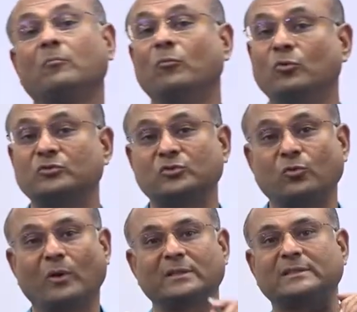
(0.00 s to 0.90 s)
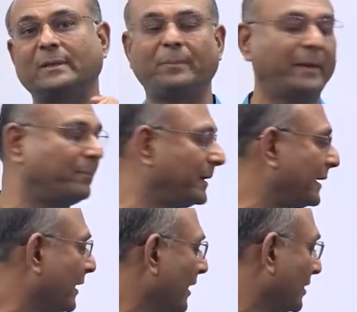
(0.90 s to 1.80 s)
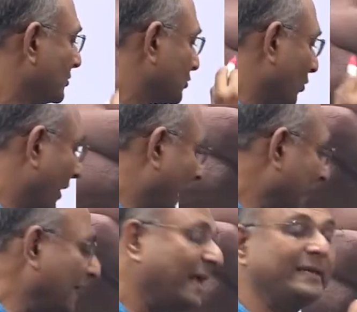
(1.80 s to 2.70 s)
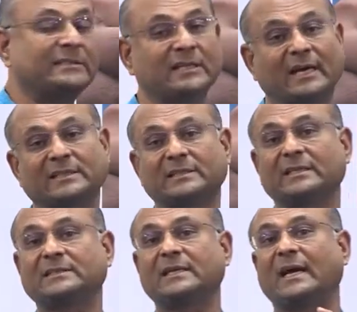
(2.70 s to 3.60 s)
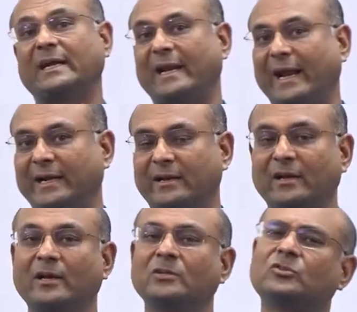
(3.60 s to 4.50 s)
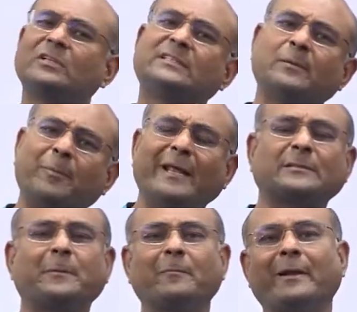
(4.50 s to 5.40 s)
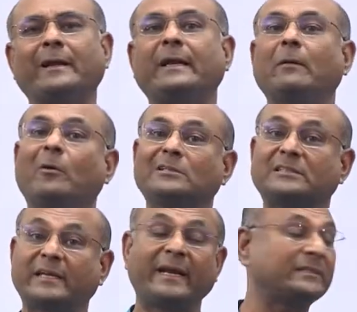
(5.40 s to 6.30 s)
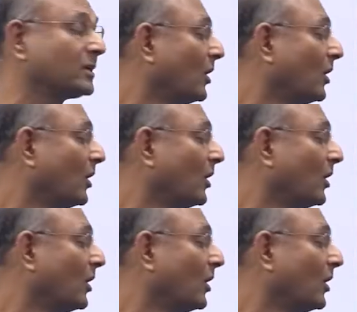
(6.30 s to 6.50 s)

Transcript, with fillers: moves towards the paper. So, unlike charges attract. So, this simple experiment demonstrates